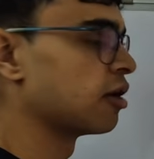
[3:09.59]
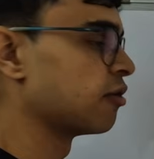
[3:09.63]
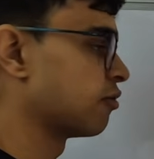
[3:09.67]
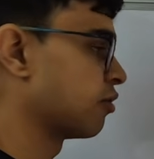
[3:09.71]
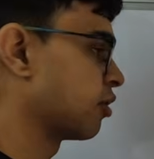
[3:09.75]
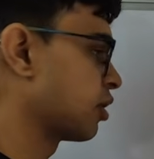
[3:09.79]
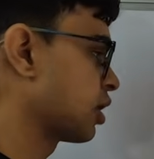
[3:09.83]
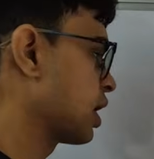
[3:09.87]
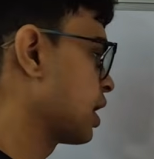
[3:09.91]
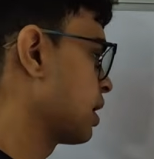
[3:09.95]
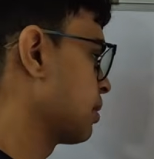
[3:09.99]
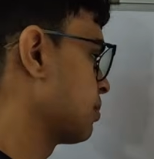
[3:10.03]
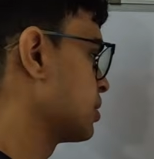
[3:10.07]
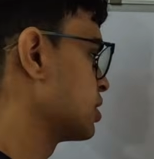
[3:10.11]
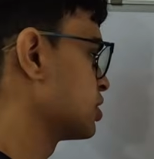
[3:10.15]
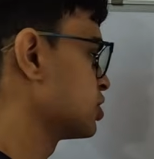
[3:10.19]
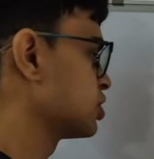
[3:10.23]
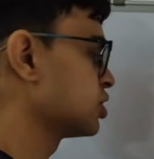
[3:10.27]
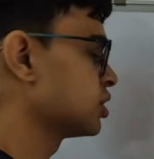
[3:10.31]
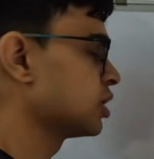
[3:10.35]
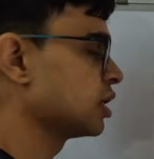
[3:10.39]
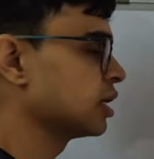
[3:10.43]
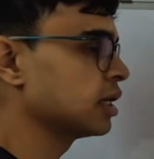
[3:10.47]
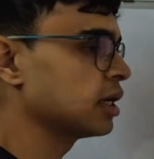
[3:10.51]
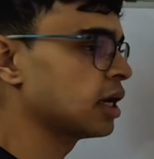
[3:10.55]
For
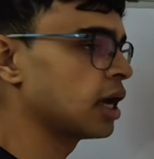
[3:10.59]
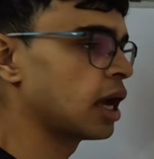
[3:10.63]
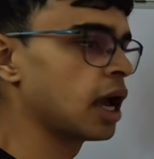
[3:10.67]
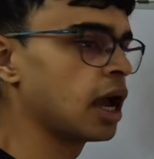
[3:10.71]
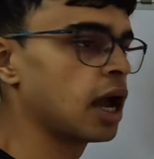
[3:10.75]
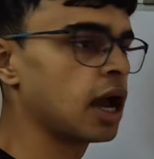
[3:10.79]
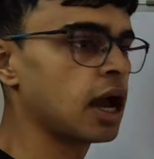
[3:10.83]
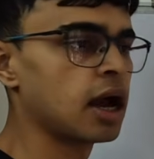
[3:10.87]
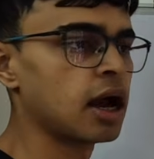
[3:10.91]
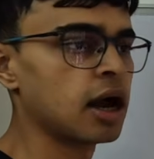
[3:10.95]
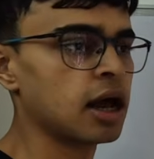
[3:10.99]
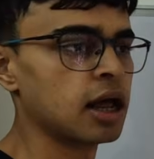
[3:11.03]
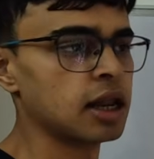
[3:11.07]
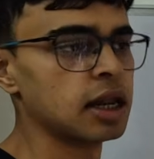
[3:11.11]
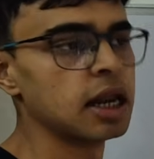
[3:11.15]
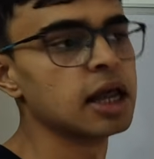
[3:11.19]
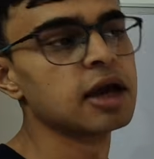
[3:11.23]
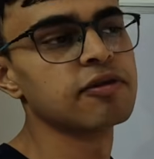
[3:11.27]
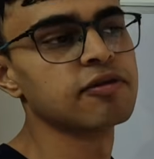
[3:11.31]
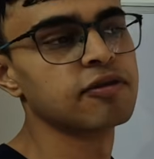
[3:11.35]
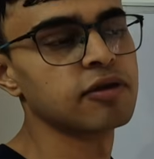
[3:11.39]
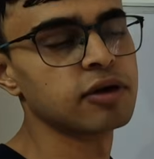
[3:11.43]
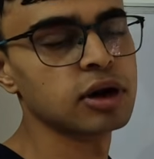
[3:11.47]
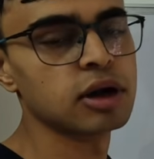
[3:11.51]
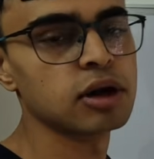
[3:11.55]
chemistry,
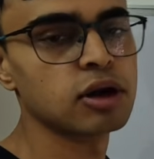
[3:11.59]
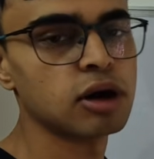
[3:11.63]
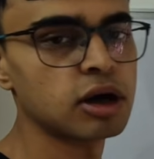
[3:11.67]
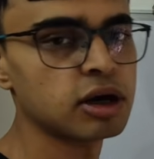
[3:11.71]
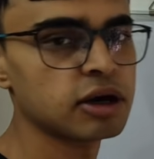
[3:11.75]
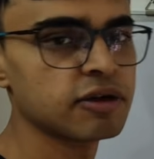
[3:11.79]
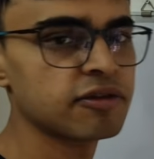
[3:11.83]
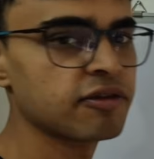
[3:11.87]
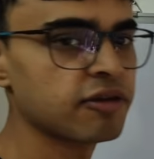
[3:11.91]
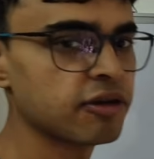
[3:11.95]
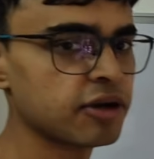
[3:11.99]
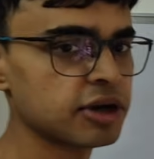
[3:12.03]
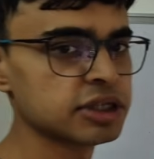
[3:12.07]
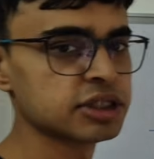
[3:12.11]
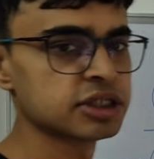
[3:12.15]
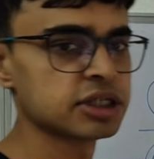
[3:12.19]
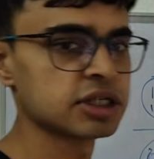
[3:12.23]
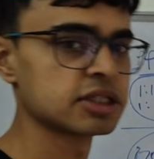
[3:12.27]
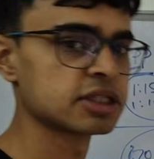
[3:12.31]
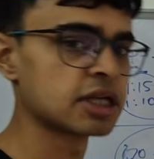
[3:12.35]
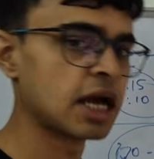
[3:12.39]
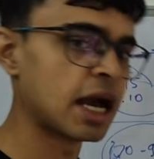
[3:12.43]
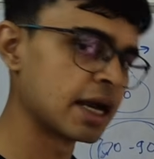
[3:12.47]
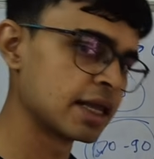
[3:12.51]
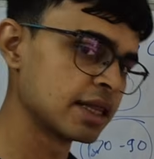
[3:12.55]
for a lot of
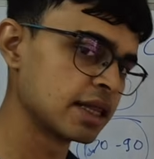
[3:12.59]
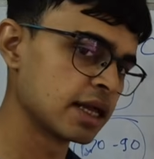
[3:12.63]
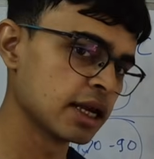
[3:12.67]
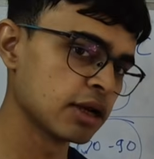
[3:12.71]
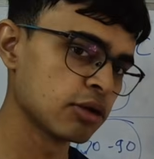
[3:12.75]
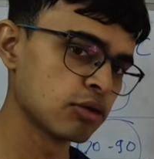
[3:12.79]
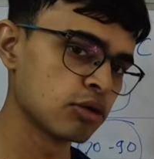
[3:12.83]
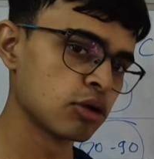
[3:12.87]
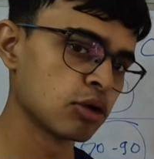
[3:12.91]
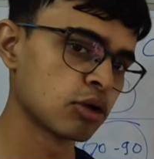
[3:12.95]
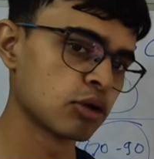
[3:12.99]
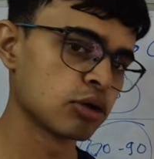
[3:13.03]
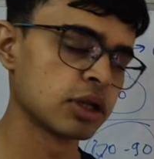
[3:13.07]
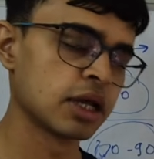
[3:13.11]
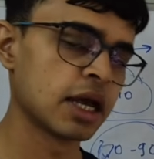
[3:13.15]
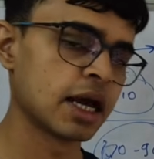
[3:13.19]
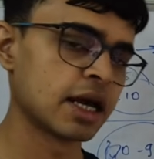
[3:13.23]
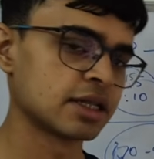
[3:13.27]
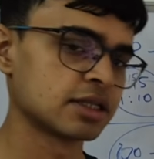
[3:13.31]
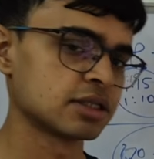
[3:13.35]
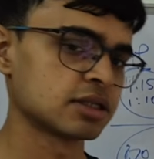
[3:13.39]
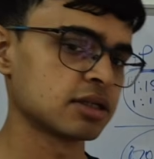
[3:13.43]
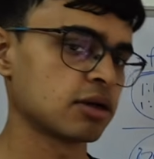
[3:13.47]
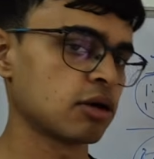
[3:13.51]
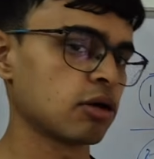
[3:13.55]
questions, either you know the
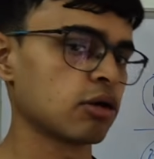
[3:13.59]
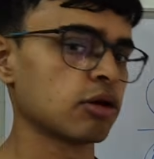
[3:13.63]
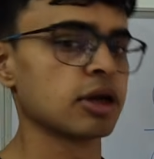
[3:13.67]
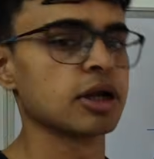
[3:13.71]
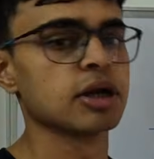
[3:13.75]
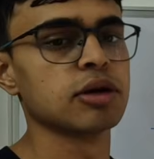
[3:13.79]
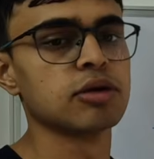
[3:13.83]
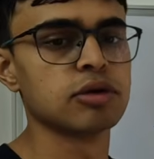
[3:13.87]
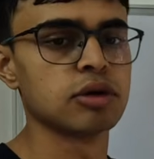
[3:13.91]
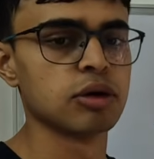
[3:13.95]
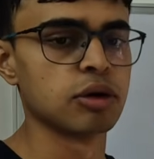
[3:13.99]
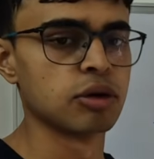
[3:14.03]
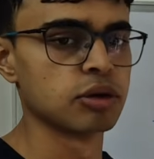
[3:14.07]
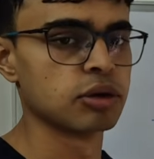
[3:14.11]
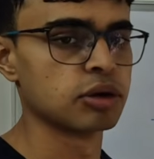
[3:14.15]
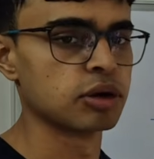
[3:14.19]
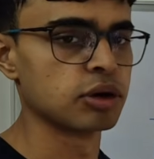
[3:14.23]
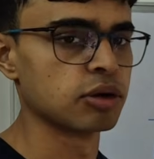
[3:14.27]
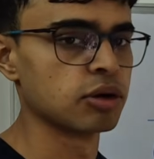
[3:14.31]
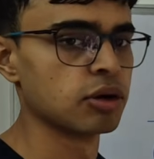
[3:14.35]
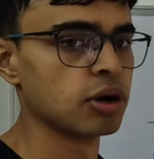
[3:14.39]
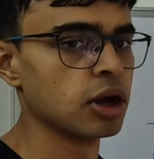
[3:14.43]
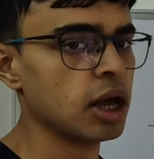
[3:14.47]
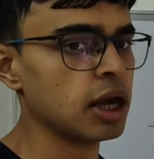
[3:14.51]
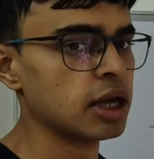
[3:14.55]
answer or you don't
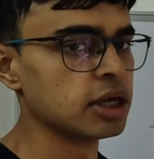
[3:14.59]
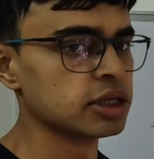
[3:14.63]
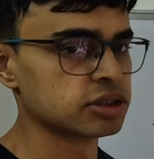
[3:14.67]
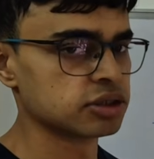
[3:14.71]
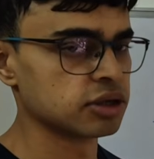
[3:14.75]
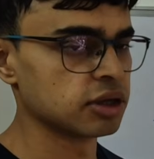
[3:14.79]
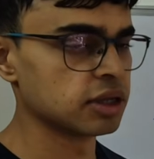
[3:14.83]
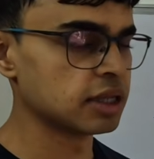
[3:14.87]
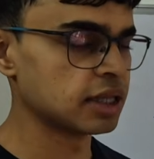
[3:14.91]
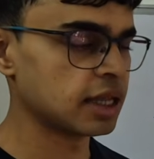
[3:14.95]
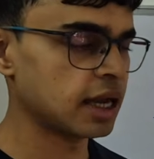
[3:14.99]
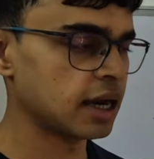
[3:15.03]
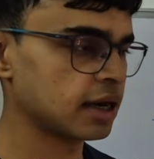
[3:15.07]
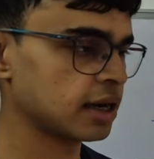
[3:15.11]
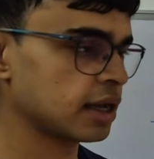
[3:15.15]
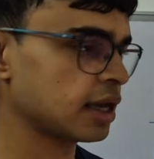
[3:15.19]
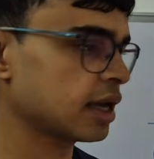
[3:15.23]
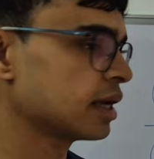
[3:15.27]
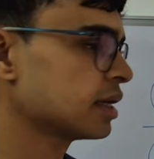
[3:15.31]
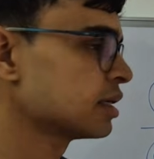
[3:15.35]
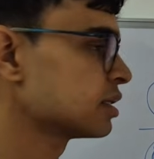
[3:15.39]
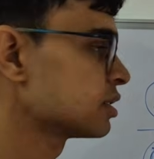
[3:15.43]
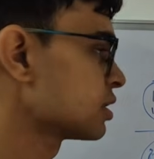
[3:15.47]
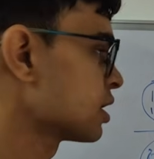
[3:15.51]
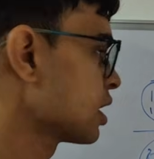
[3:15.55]
know. So in that
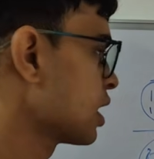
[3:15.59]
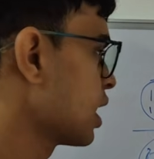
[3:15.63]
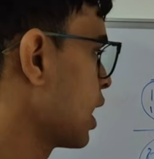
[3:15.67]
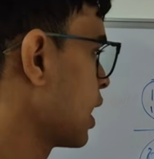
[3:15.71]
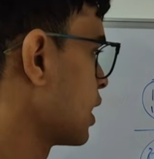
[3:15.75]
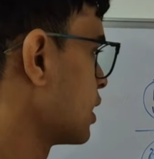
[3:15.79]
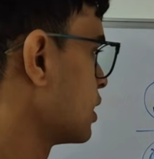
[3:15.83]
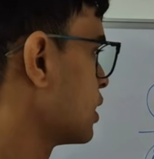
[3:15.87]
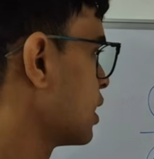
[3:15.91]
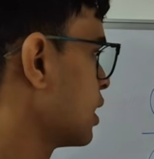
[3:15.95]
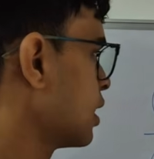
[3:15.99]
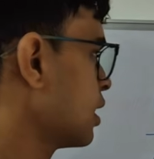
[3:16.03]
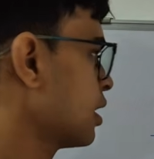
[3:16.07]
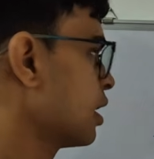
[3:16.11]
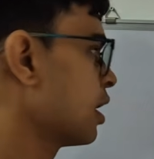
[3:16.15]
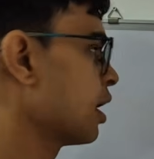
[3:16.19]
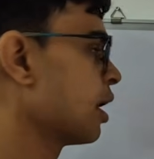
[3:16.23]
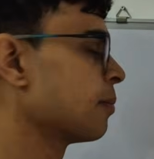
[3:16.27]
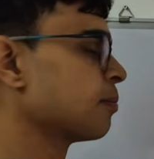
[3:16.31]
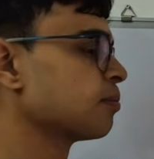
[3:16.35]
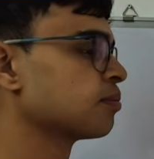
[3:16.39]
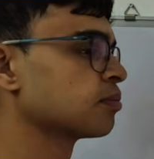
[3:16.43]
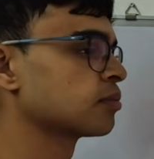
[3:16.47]
case, either